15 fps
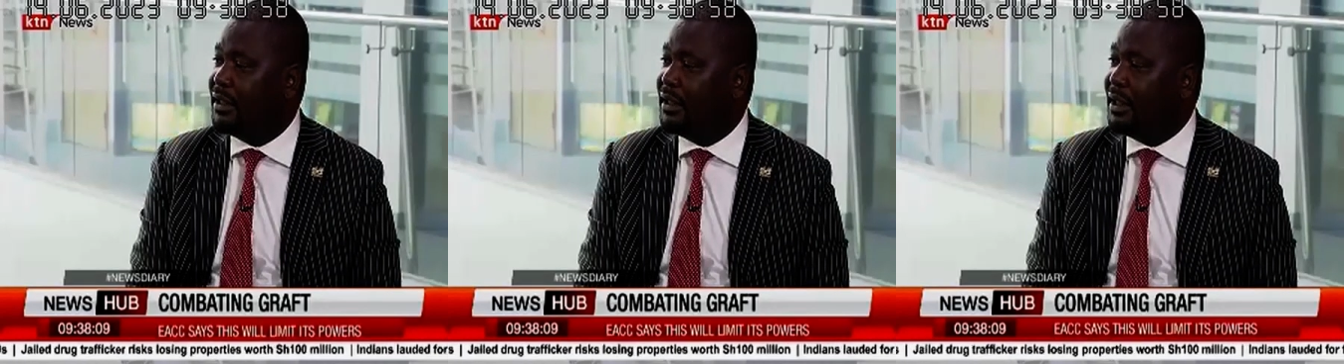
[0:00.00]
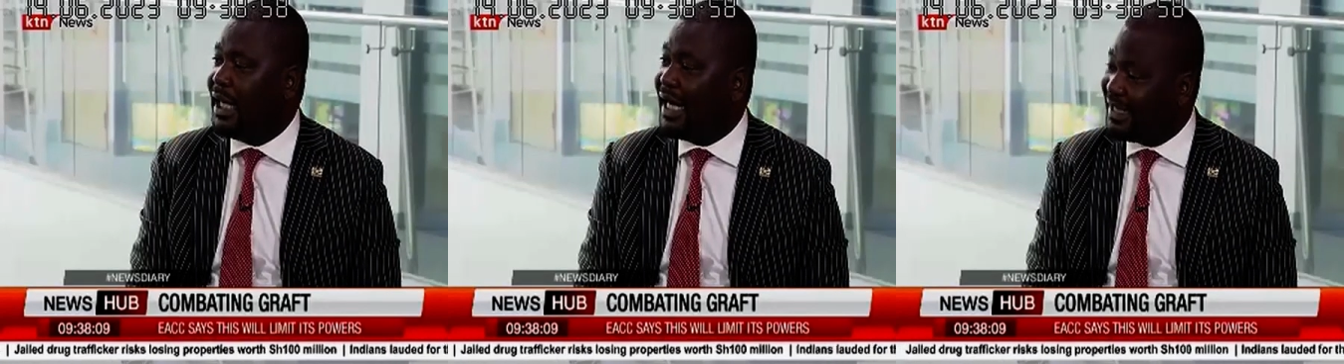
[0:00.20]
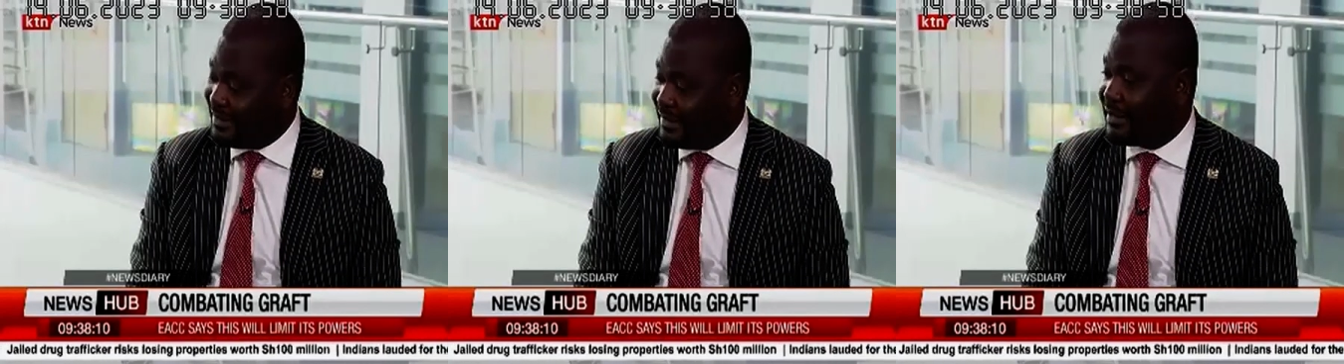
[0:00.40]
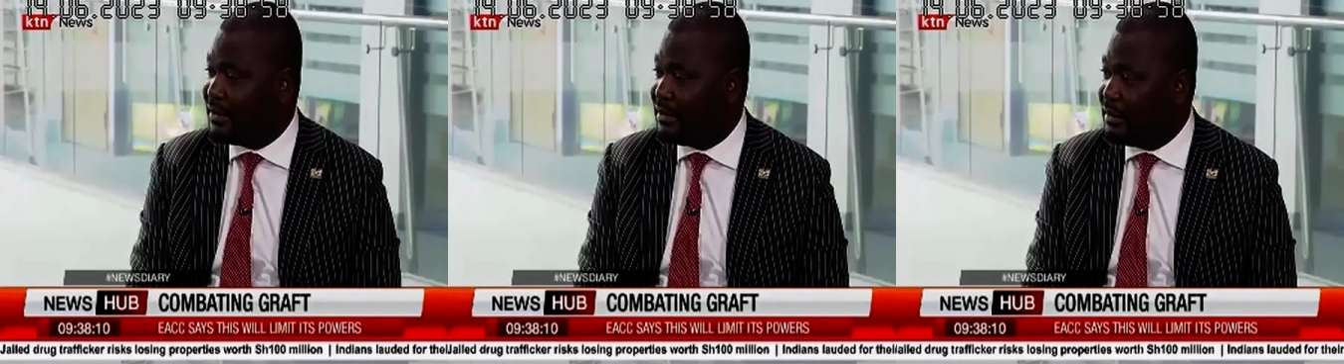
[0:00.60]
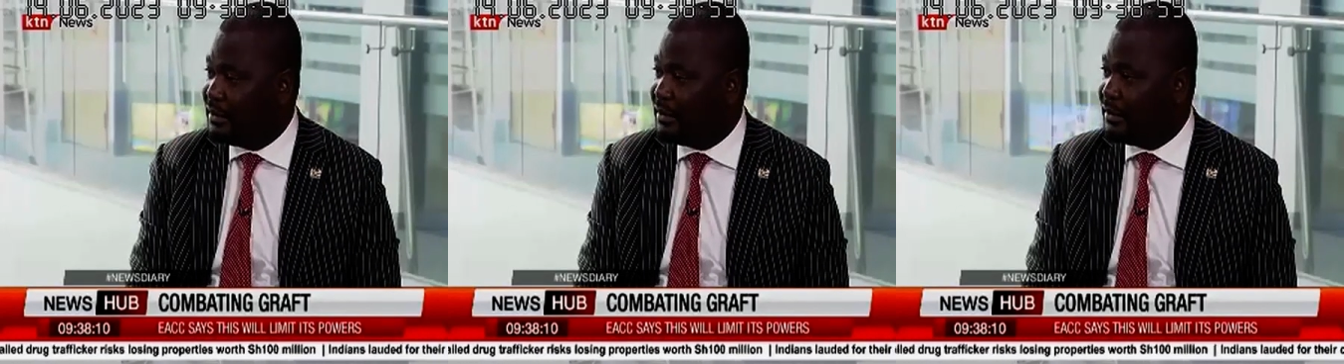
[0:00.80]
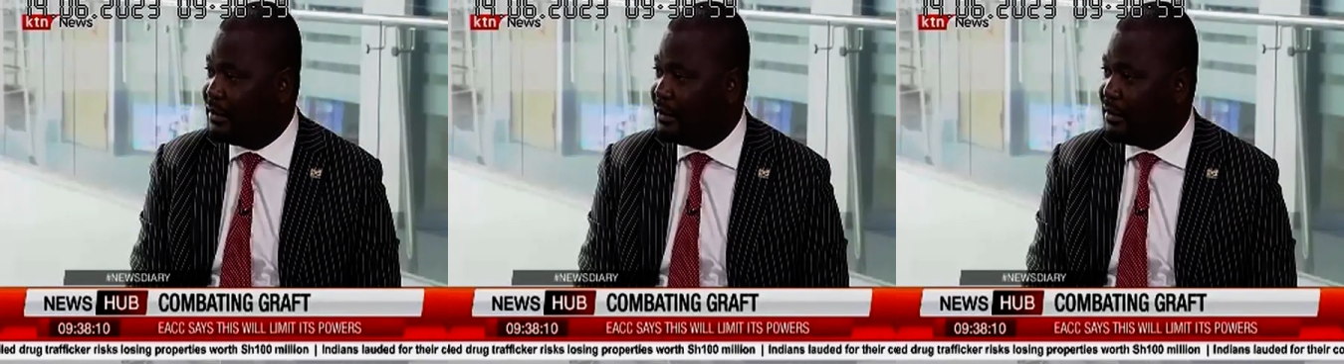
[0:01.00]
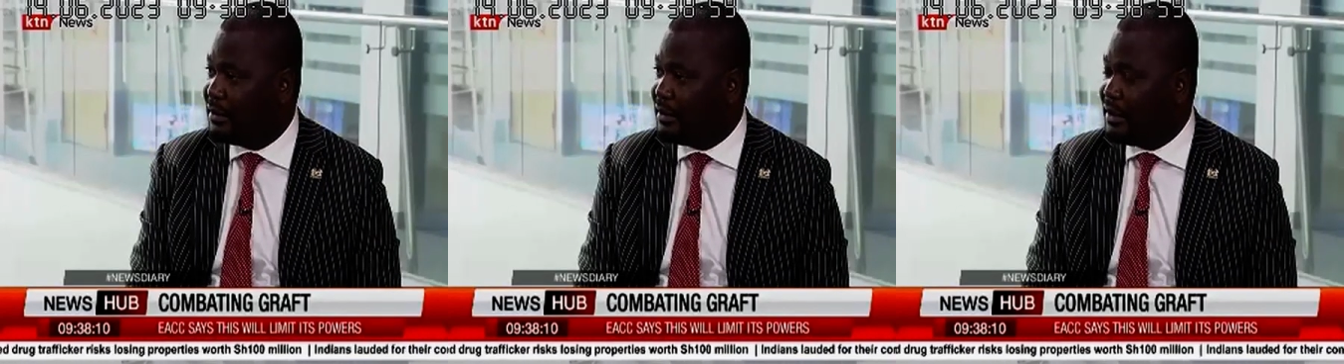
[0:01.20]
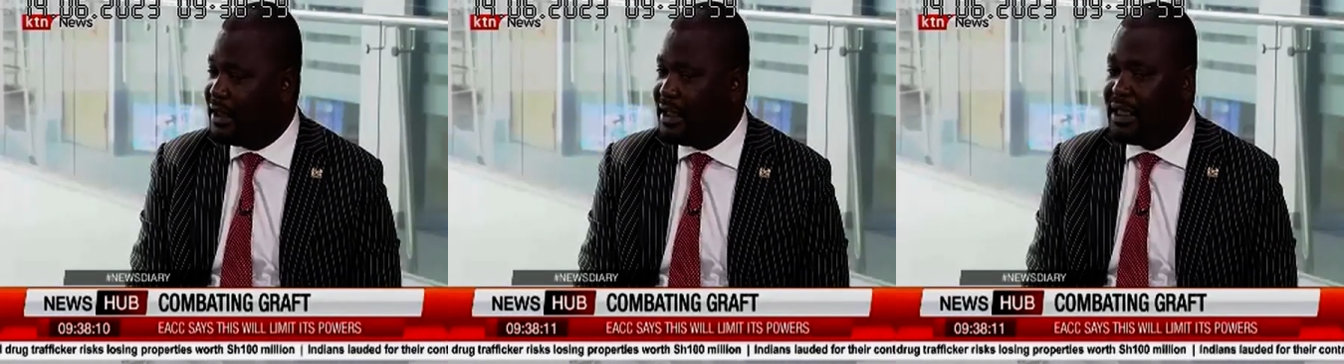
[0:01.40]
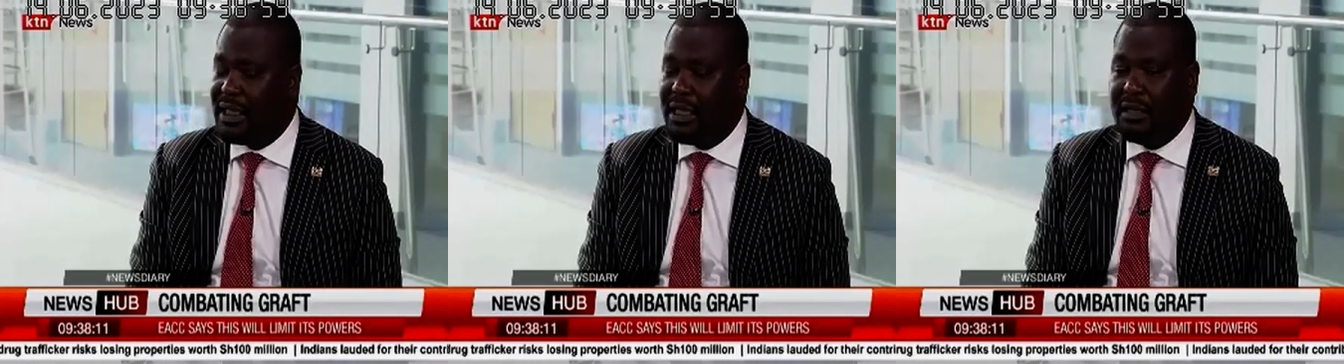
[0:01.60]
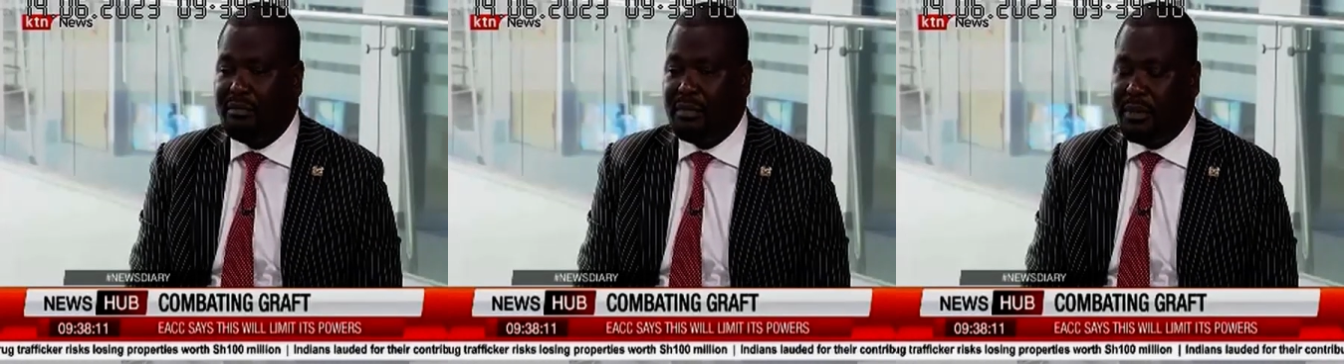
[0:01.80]
Act.
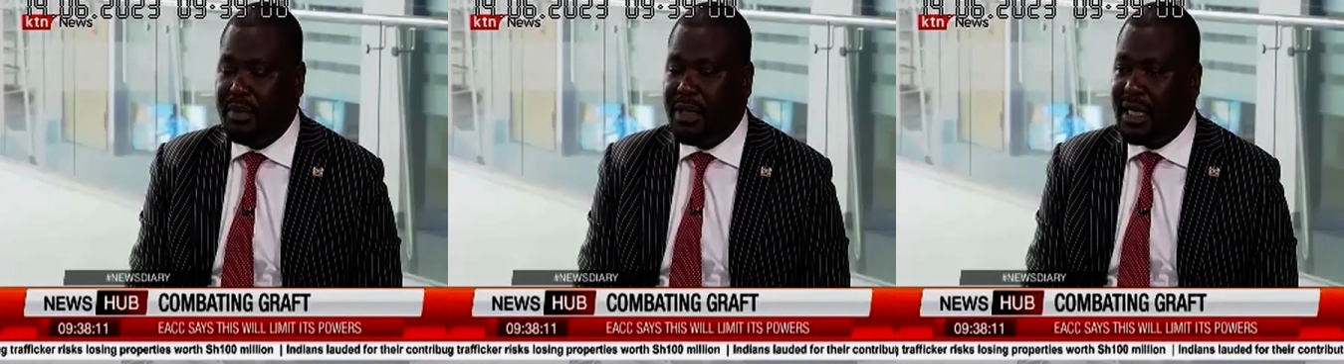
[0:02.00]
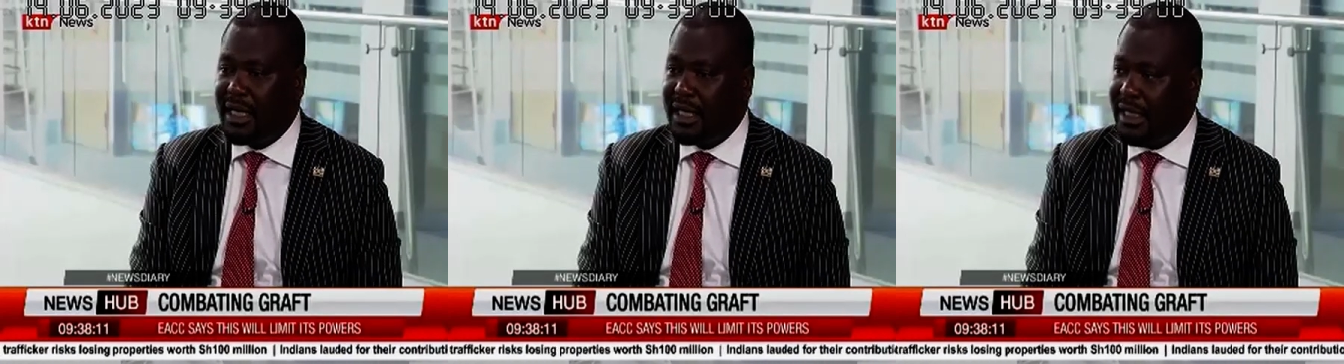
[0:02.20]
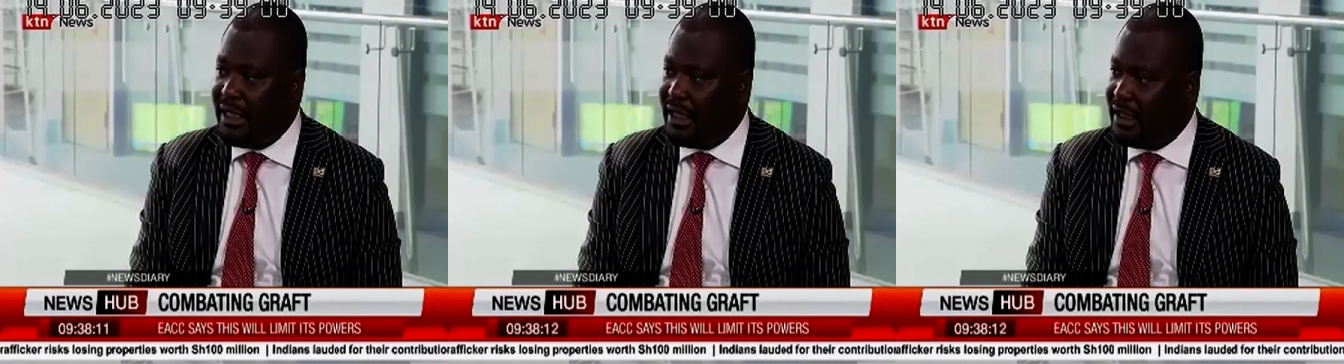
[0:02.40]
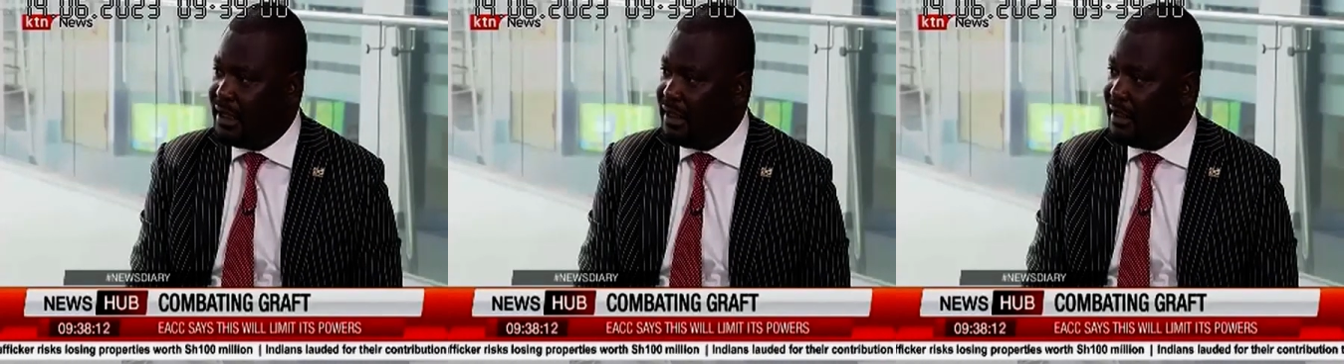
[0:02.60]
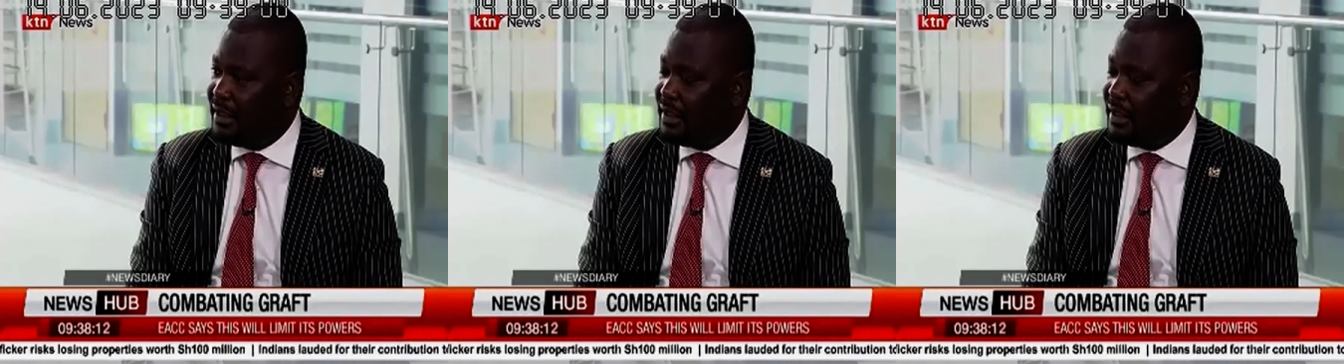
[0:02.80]
PPRA